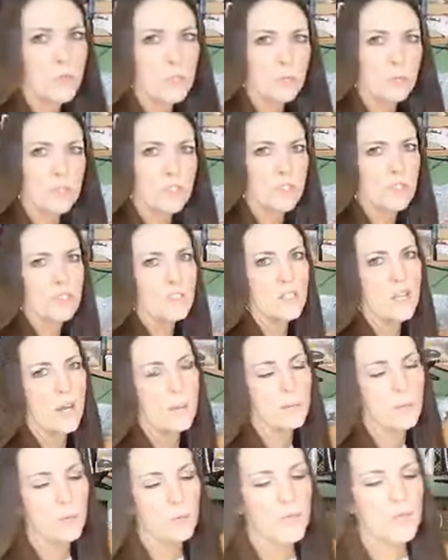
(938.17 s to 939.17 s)
which was just a
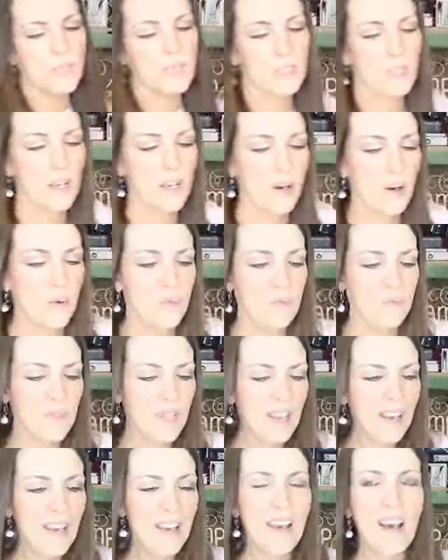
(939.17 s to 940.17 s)
couple weeks ago.
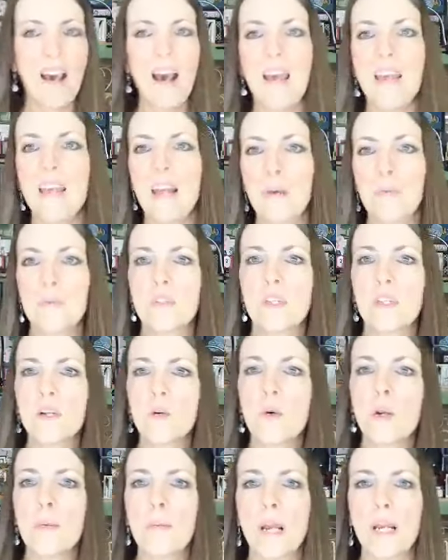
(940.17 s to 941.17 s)
And I was going
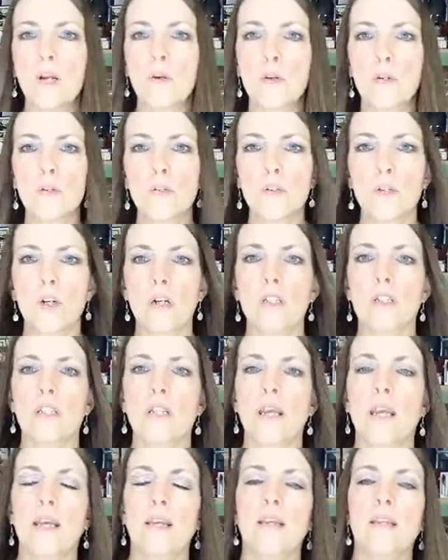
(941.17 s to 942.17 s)
to wear my cruise shirt
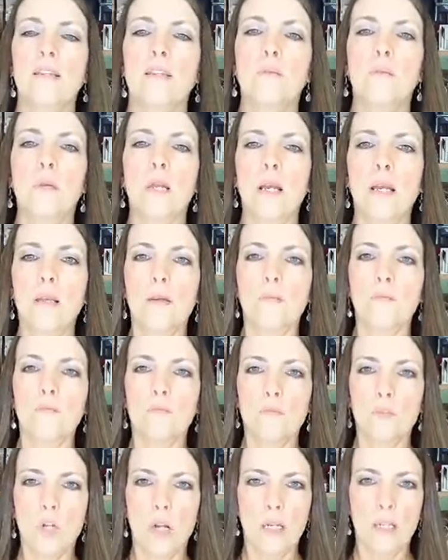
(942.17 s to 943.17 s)
today, and then when I
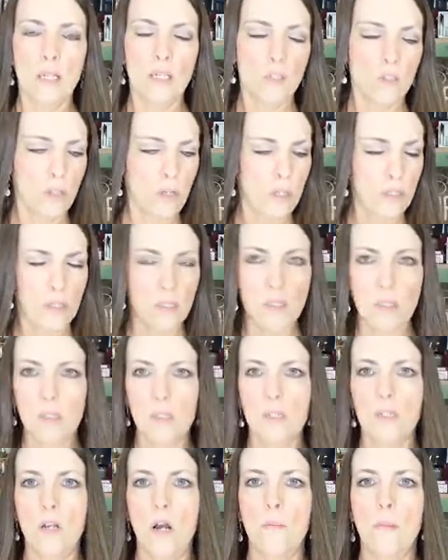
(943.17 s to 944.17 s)
tried to get dressed,
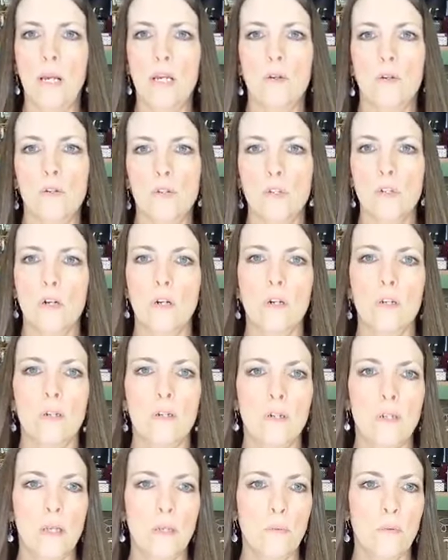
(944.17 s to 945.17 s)
this is not my cruise shirt.
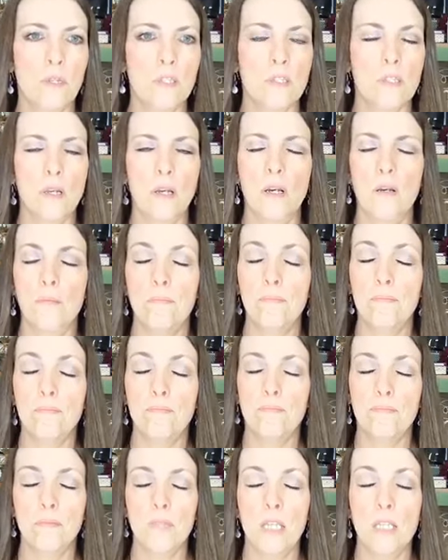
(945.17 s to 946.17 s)
It was
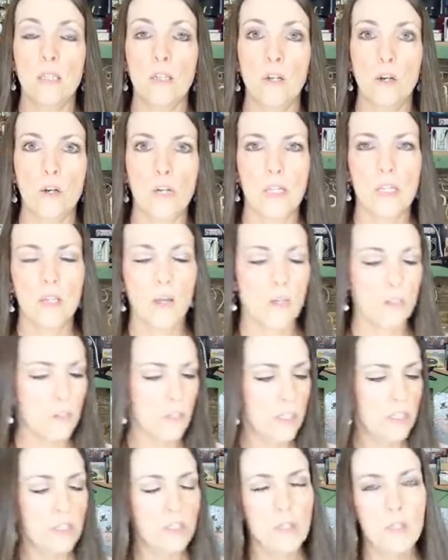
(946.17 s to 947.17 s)
in the dirty
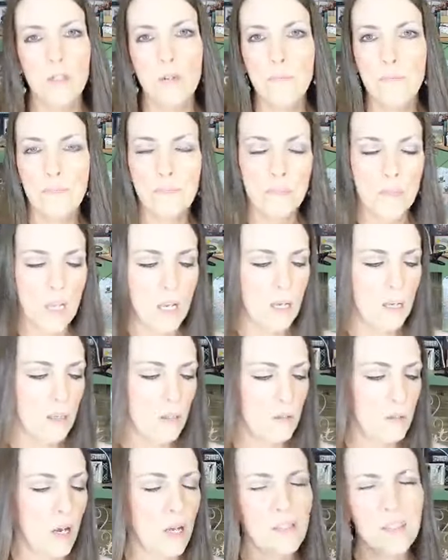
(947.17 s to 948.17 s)
laundry still.
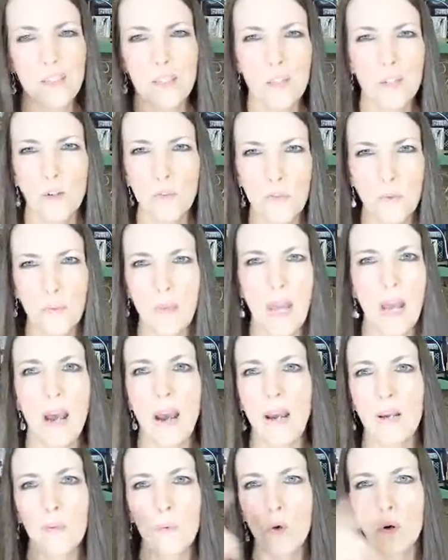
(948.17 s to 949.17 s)
Not still from that.
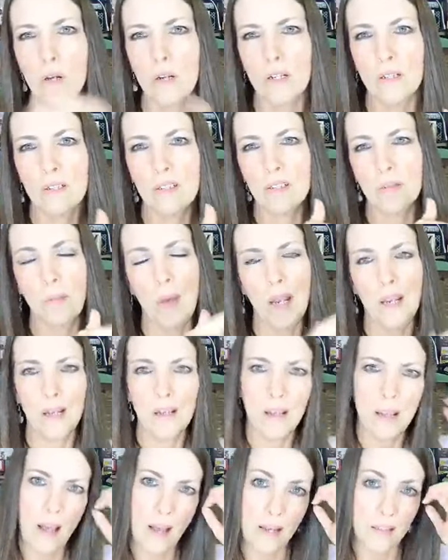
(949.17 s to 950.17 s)
I wore it to my
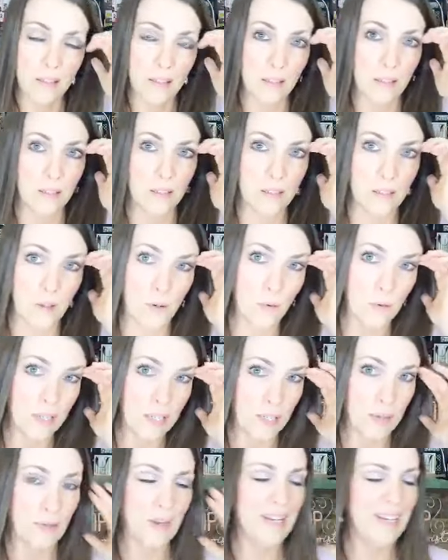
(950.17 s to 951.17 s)
classes. So
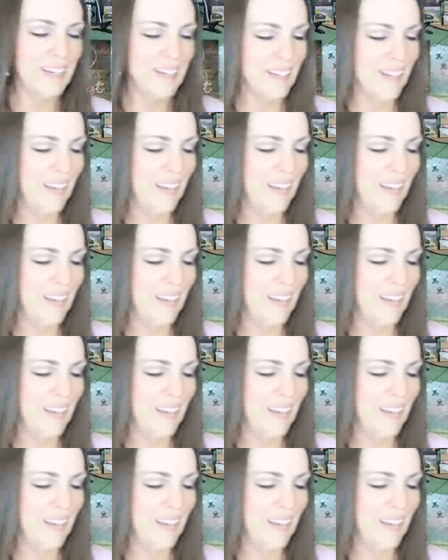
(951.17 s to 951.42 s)
anyway.